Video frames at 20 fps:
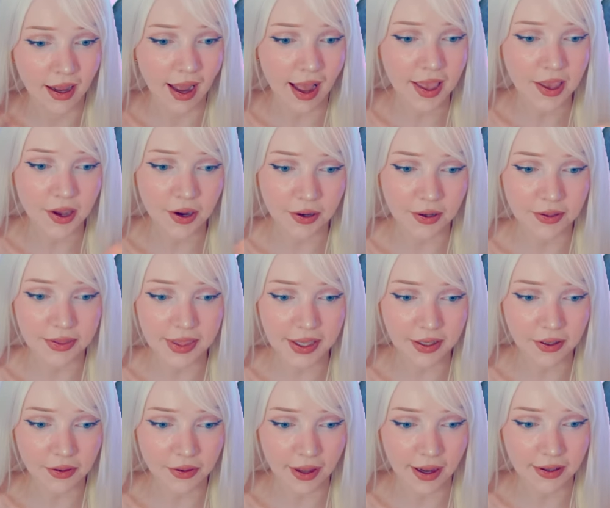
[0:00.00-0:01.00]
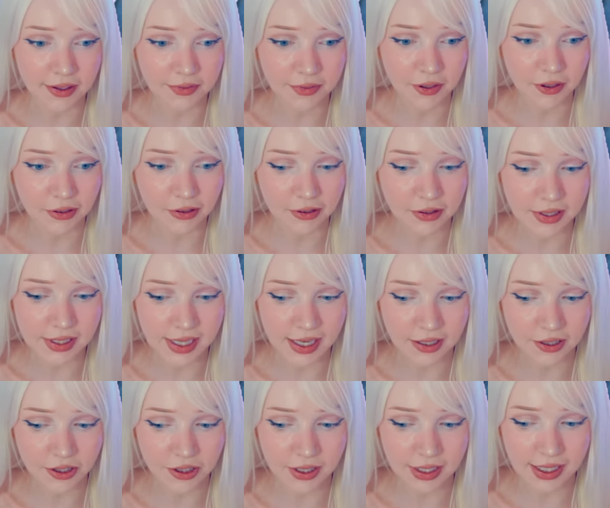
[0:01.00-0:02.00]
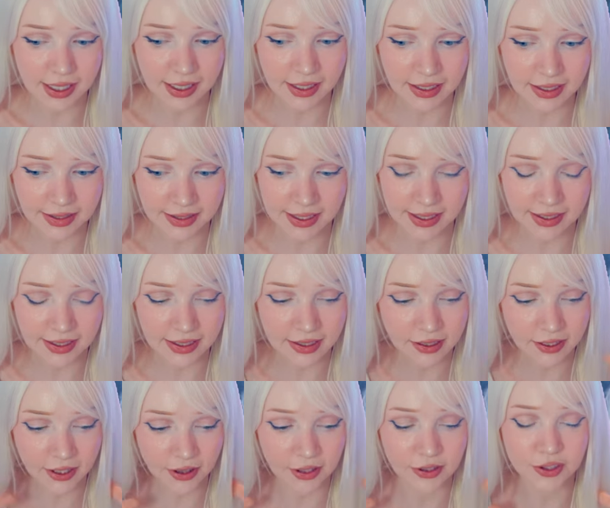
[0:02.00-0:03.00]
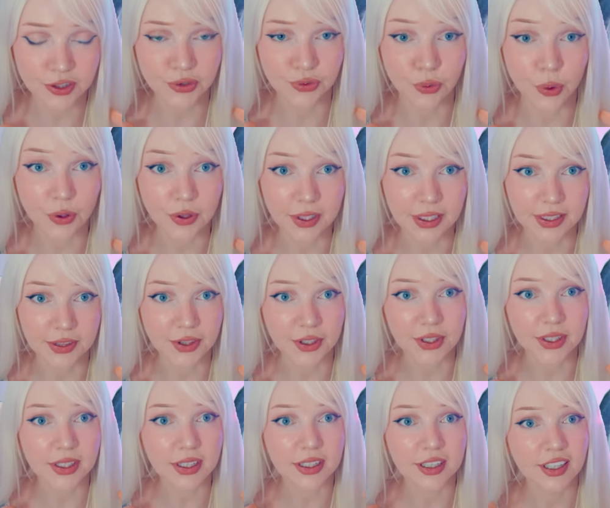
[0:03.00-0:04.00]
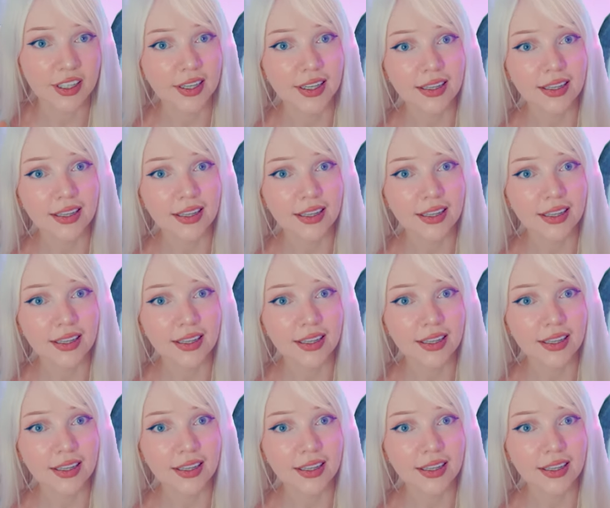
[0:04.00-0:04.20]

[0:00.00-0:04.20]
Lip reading: I heard that a lot of girls actually get addicted to the swollen look.